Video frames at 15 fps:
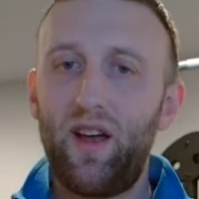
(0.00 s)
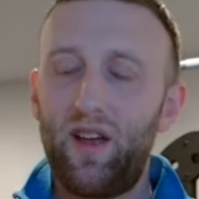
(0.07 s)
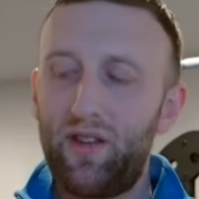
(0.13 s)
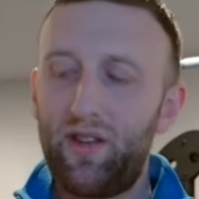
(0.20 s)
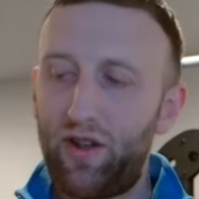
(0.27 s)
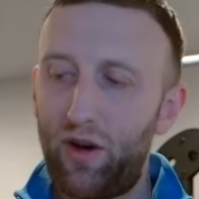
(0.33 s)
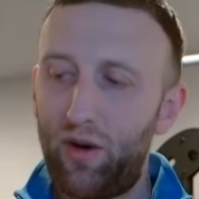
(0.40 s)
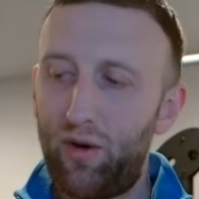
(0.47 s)

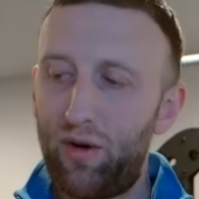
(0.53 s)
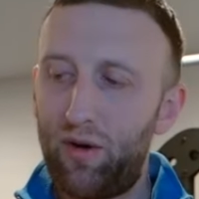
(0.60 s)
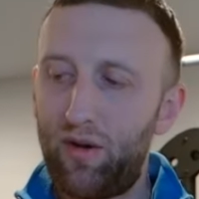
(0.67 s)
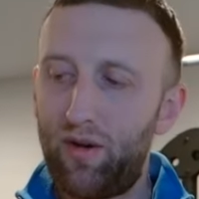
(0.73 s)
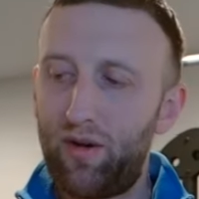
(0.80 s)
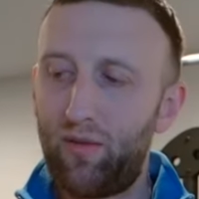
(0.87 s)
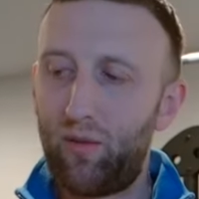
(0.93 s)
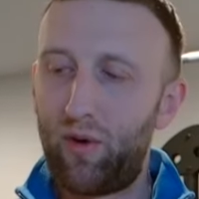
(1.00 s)

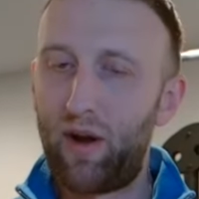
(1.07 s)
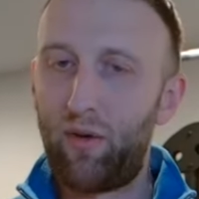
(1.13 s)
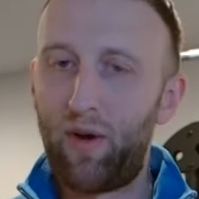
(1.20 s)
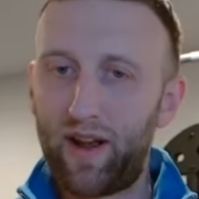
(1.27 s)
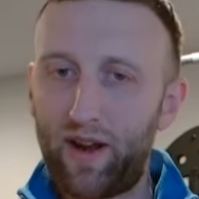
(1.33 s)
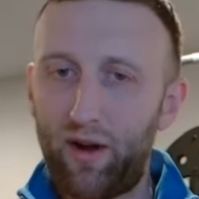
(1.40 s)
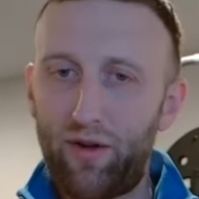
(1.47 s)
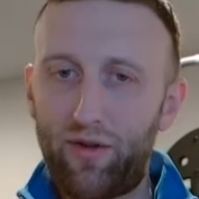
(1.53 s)
So what I want
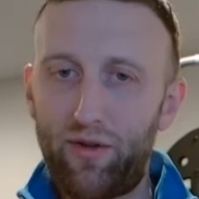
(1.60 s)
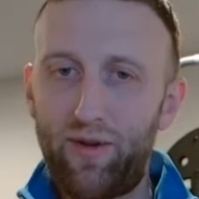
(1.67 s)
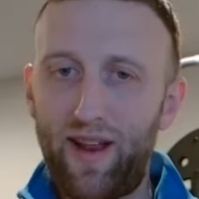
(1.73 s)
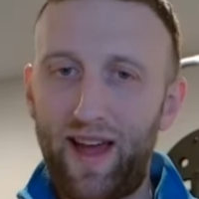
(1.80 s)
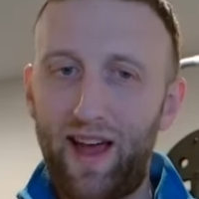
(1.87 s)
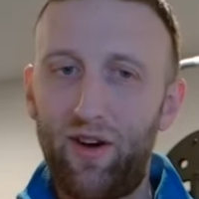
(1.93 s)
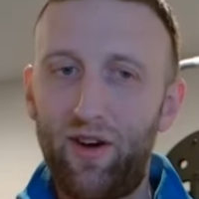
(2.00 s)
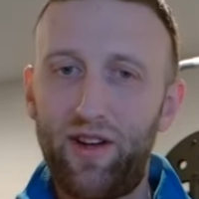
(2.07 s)
to go through
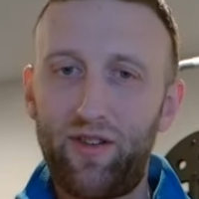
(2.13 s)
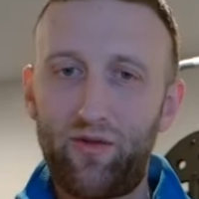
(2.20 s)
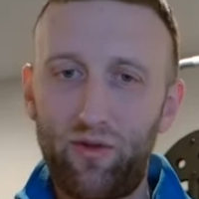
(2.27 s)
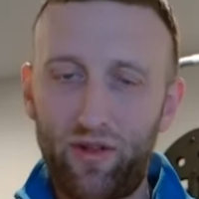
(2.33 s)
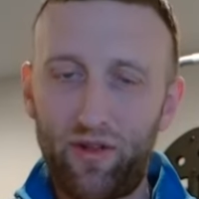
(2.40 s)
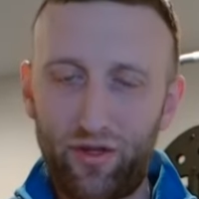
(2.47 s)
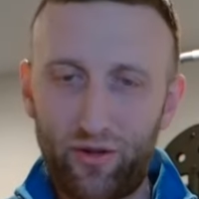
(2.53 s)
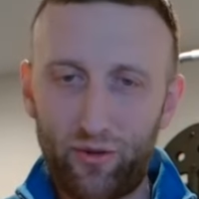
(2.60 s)
now is
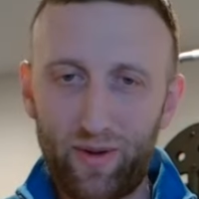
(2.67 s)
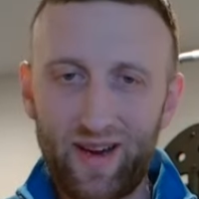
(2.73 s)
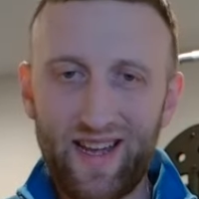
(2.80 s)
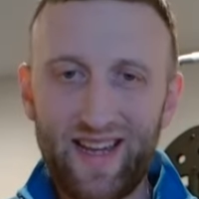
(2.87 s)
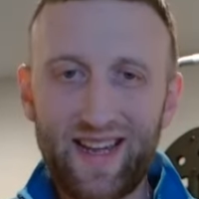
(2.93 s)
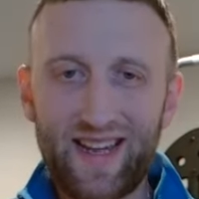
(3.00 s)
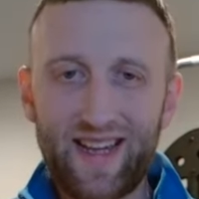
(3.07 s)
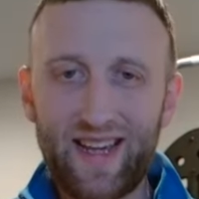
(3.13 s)

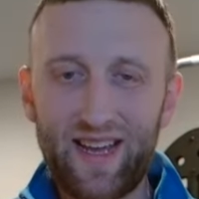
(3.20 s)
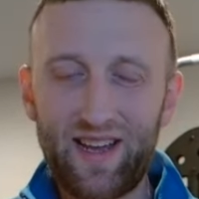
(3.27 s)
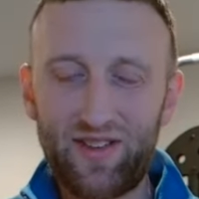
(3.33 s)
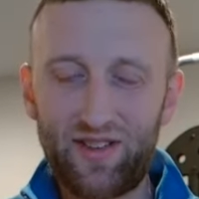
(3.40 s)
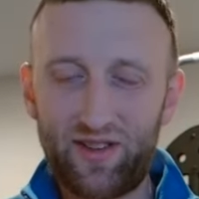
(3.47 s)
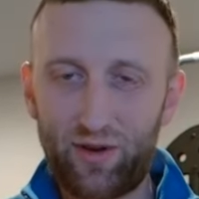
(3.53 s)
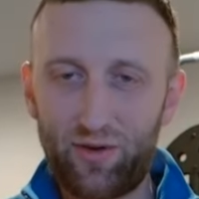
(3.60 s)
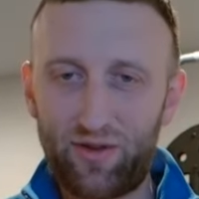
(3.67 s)
3
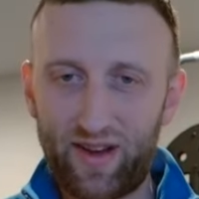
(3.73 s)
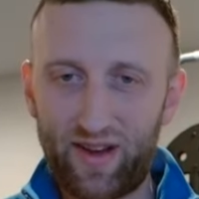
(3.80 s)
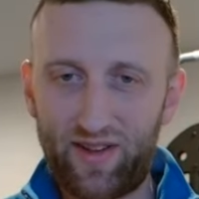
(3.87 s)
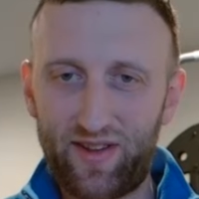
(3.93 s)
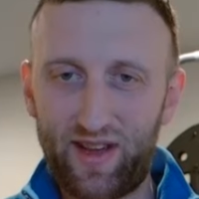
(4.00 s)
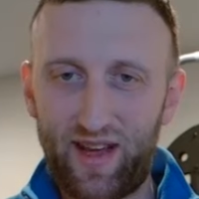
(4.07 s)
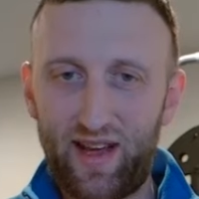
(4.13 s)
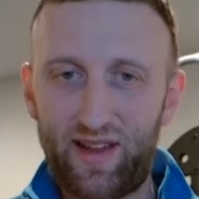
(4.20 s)
keys to
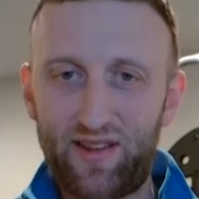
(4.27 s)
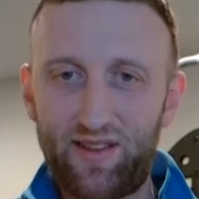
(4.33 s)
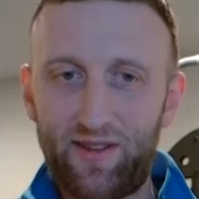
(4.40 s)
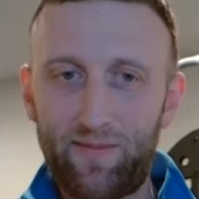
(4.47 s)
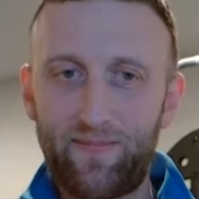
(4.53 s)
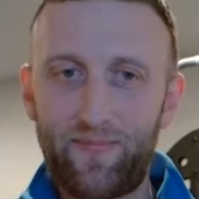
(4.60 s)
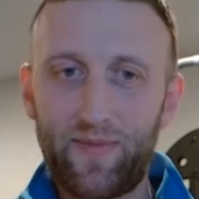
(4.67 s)
success.